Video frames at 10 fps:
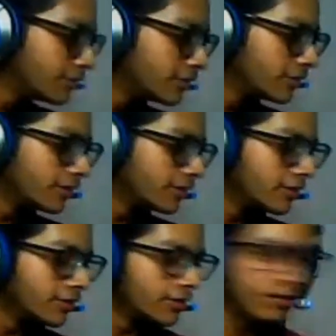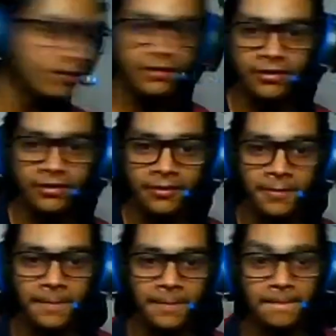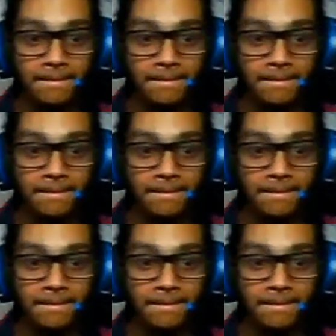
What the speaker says: (silence)